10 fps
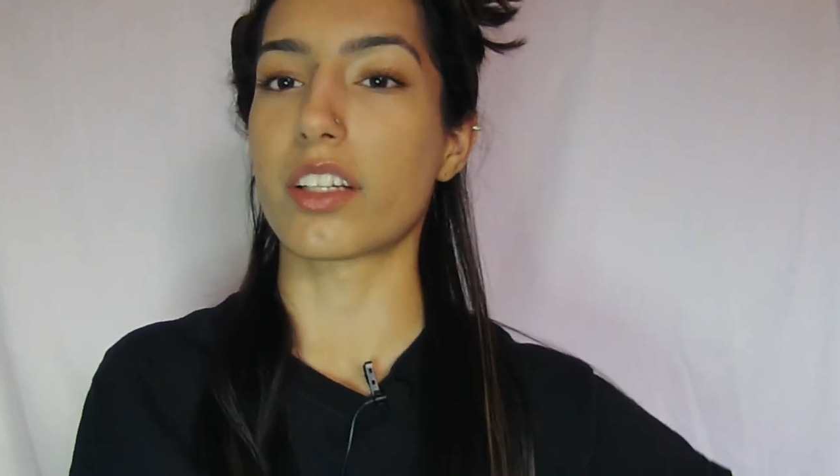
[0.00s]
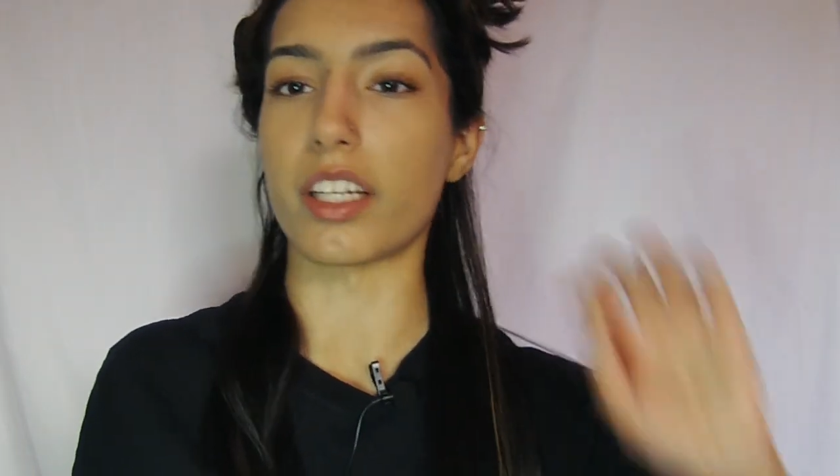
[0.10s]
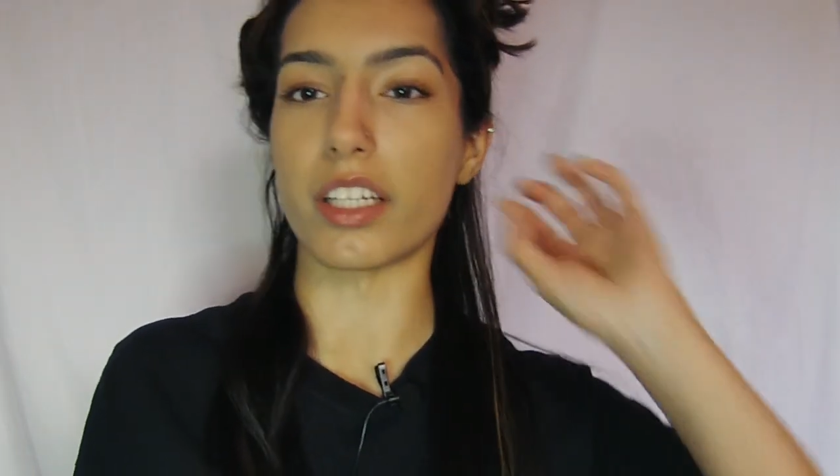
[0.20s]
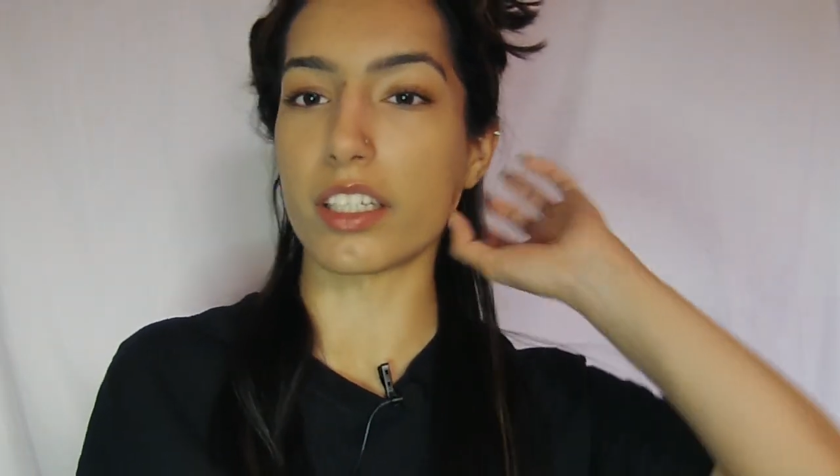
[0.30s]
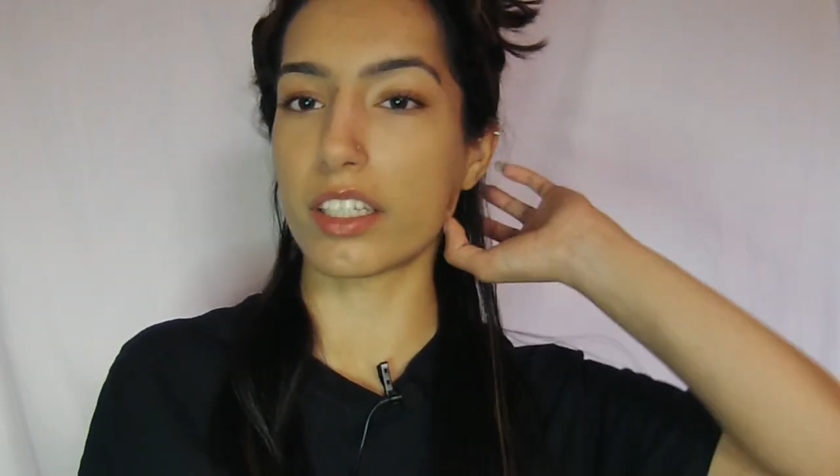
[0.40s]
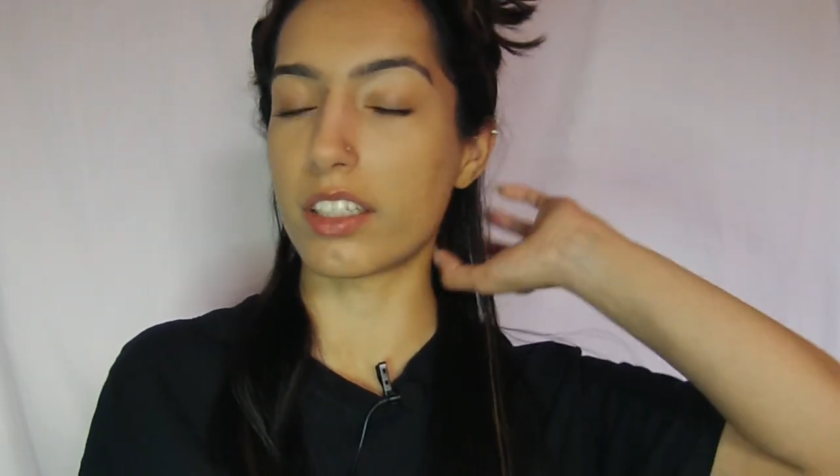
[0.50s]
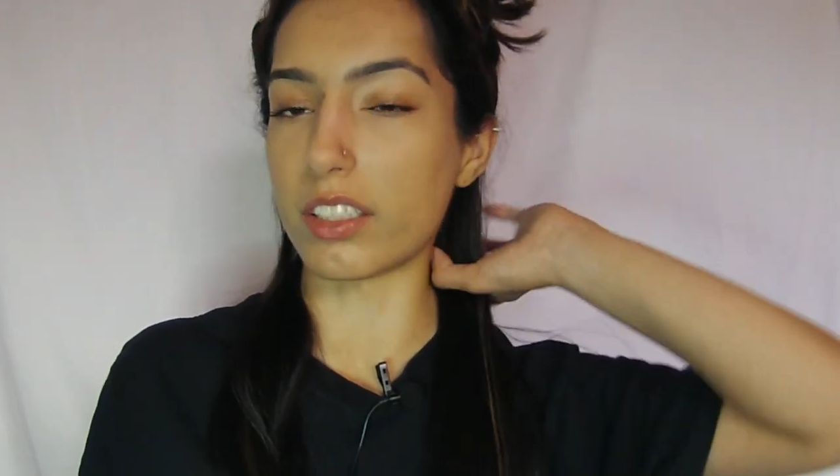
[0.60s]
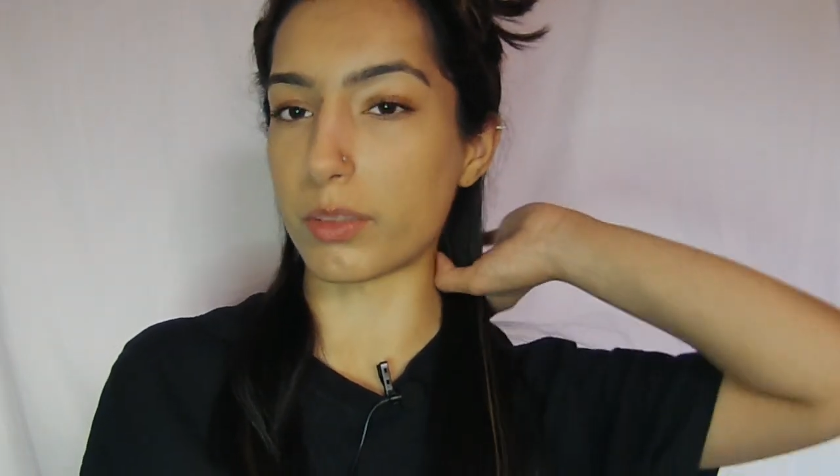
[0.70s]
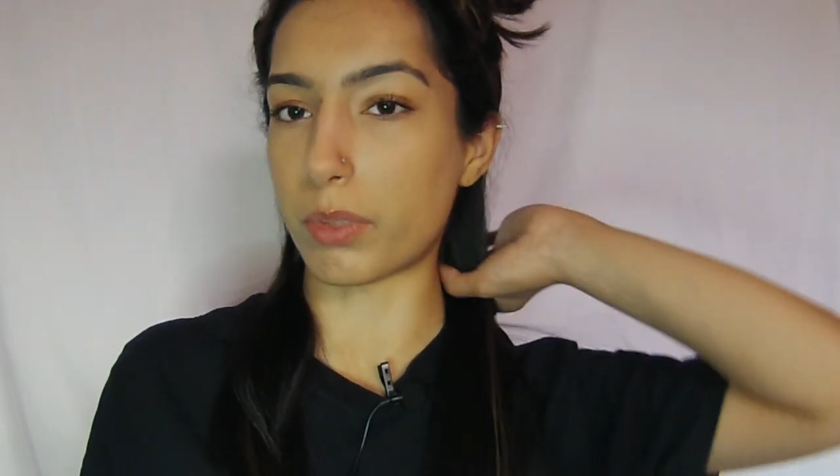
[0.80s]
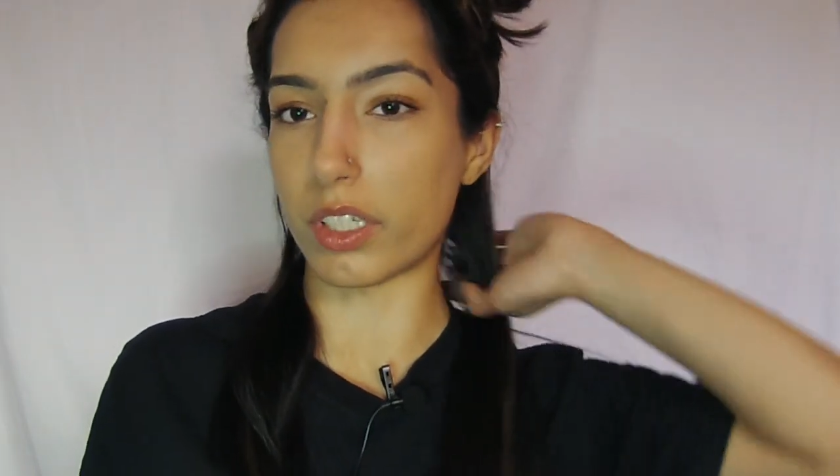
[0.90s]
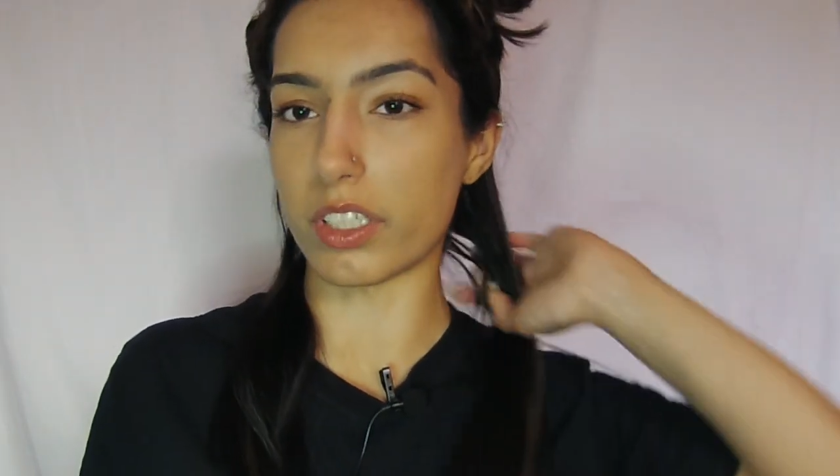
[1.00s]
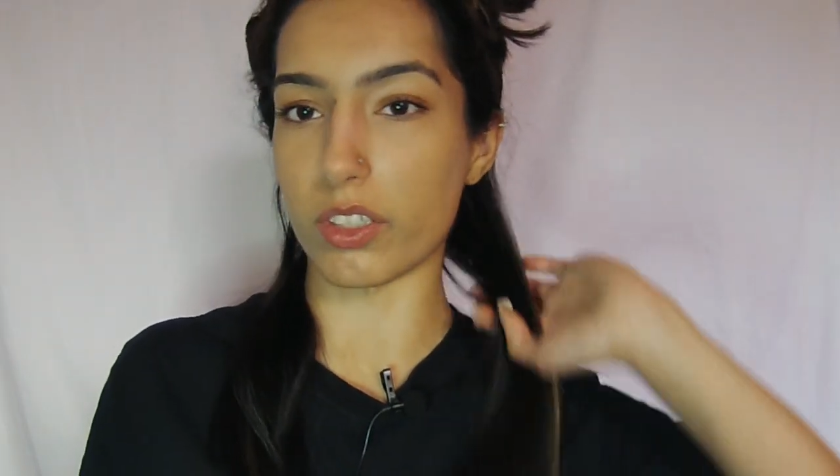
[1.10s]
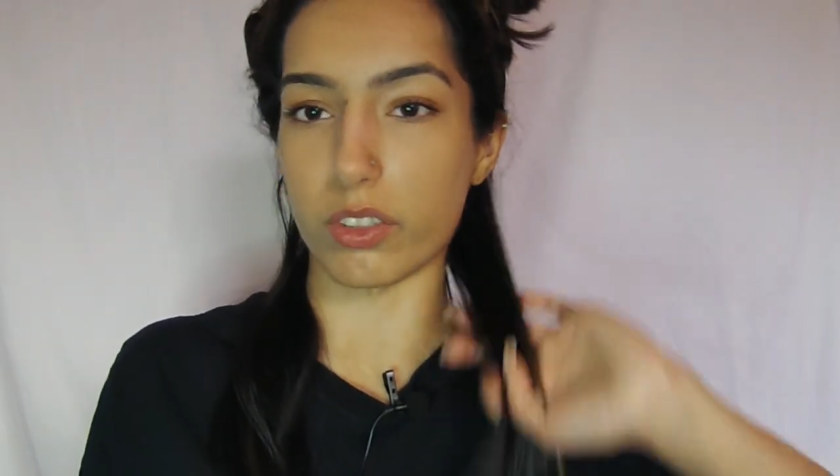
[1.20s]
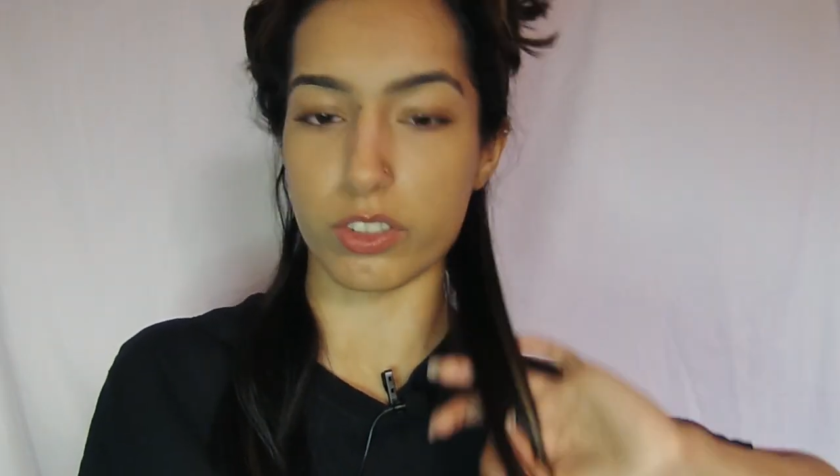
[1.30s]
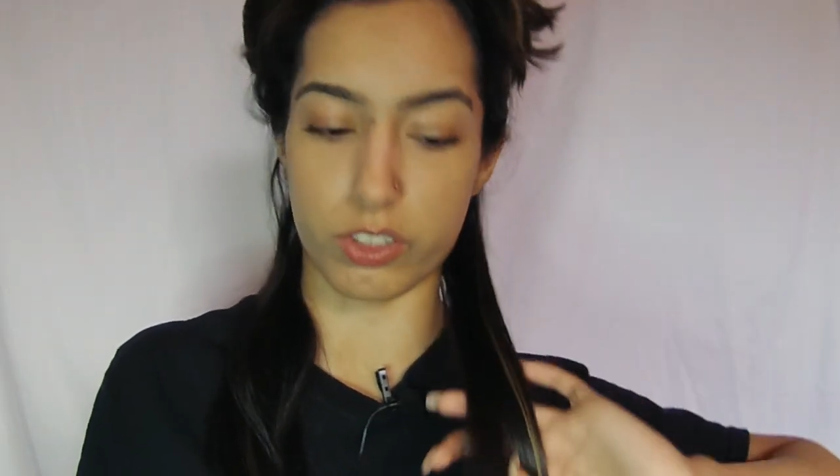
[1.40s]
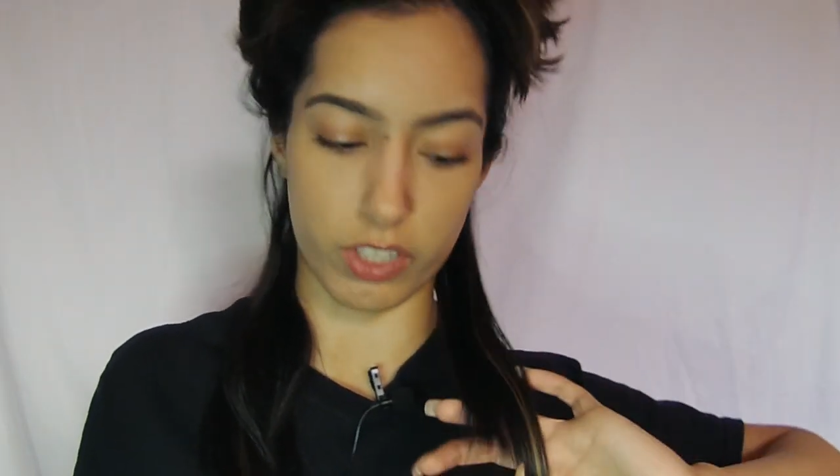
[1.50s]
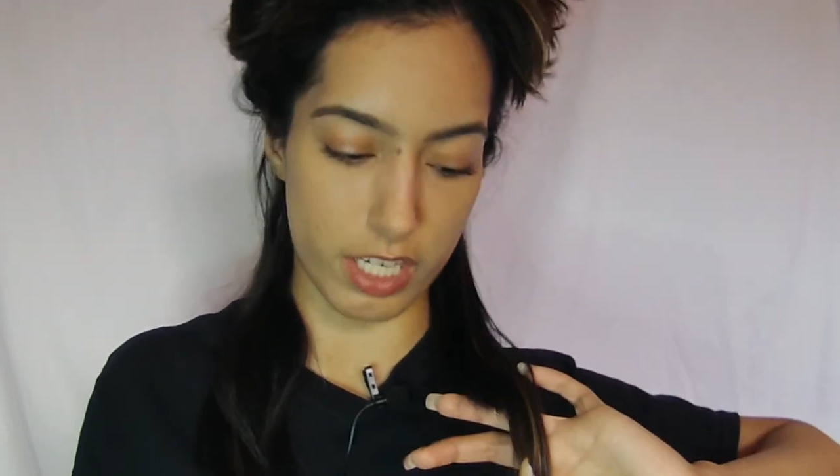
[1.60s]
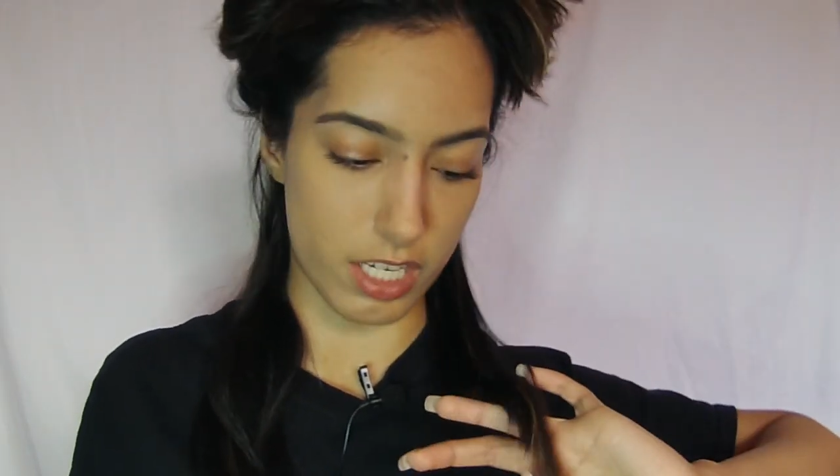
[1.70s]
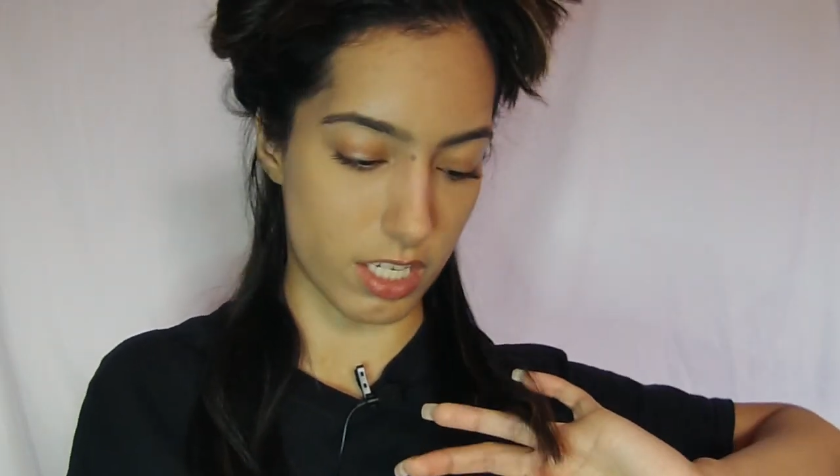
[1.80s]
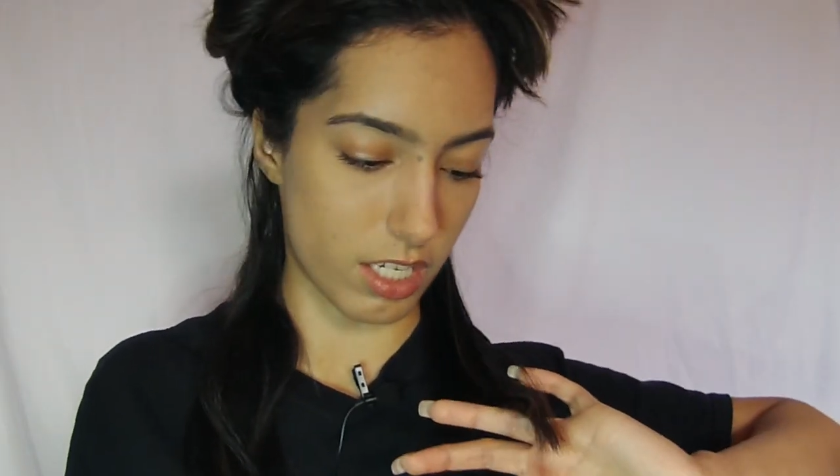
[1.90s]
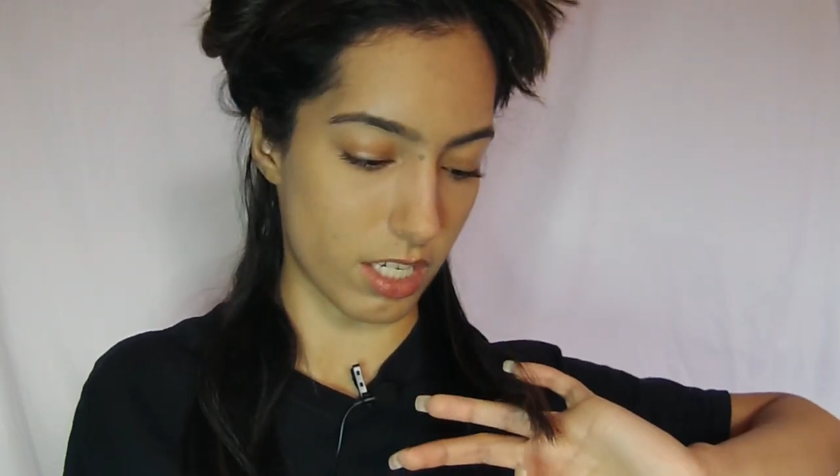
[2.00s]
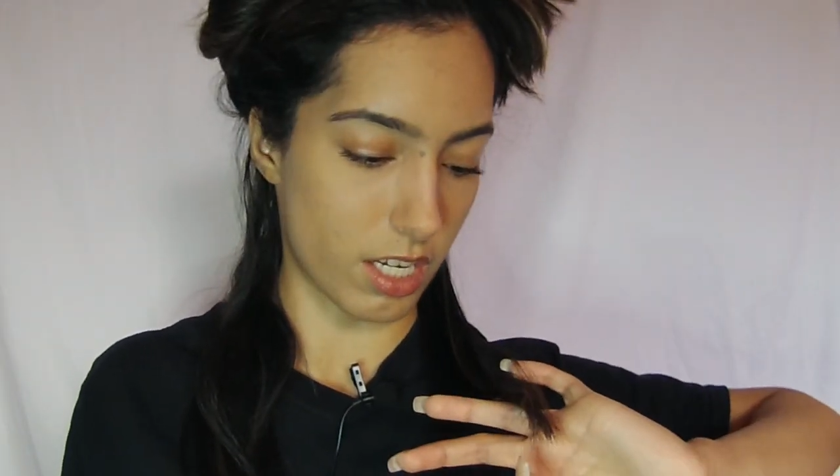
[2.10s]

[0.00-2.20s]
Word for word: Okay, this part is all straight.